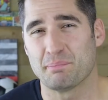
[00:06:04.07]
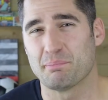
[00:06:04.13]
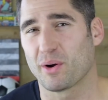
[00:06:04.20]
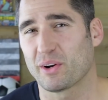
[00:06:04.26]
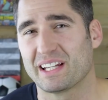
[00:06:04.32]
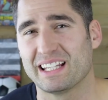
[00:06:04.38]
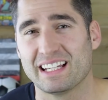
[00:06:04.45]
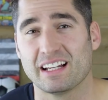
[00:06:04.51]

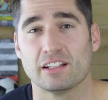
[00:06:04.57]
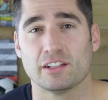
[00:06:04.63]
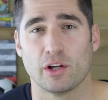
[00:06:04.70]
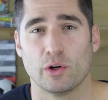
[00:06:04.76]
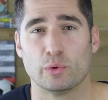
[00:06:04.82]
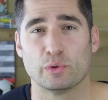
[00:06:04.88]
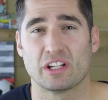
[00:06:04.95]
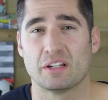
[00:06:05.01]
marketing
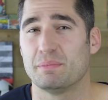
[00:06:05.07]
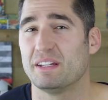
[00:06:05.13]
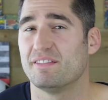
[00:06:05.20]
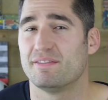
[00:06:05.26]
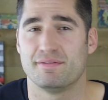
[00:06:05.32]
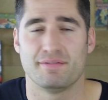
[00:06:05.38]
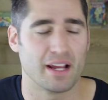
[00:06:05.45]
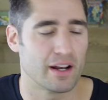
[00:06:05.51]
alone can be
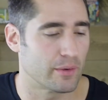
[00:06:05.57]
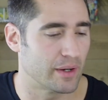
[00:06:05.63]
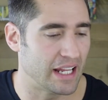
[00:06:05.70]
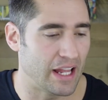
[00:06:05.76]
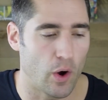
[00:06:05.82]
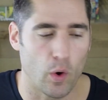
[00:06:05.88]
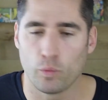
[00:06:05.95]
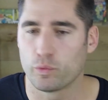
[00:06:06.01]

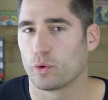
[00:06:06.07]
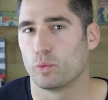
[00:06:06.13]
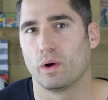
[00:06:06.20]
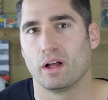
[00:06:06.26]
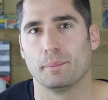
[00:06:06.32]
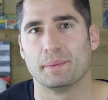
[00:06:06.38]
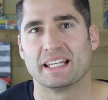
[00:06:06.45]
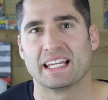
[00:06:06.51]
very
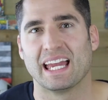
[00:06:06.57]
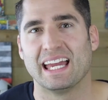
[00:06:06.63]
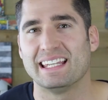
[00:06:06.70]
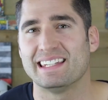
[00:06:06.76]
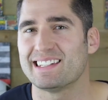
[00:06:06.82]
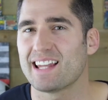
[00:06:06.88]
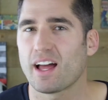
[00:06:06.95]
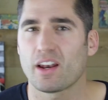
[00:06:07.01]
overwhelming,
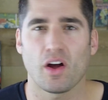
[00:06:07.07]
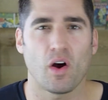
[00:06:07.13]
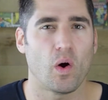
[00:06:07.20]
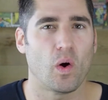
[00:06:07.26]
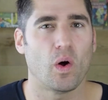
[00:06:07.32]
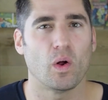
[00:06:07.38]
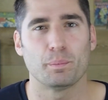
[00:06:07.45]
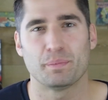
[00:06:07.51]
and not
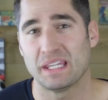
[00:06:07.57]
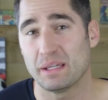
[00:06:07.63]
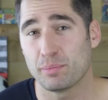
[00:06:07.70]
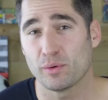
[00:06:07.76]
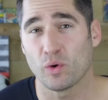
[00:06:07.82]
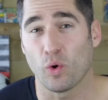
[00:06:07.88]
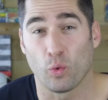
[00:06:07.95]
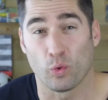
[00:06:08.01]
all
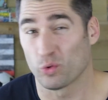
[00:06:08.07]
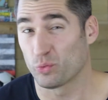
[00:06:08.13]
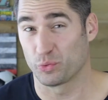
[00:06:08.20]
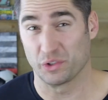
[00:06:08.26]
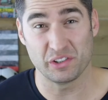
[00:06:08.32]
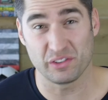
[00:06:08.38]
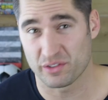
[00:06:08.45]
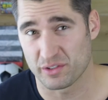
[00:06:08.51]
people or
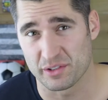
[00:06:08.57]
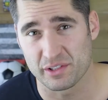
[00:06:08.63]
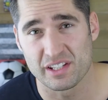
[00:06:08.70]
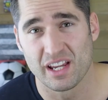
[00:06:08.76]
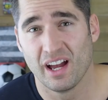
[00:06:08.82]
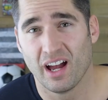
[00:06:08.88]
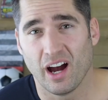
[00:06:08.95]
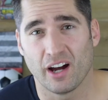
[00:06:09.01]

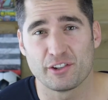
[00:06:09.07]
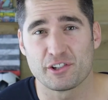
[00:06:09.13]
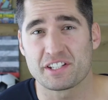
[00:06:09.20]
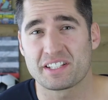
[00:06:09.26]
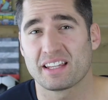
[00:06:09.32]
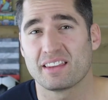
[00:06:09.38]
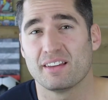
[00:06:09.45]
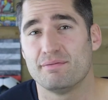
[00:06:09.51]
realtors
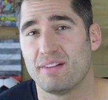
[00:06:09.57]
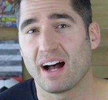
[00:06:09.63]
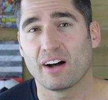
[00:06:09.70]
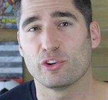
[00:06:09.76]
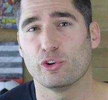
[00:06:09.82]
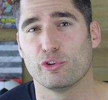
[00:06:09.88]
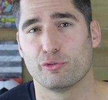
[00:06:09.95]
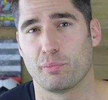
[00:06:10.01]
understand the value of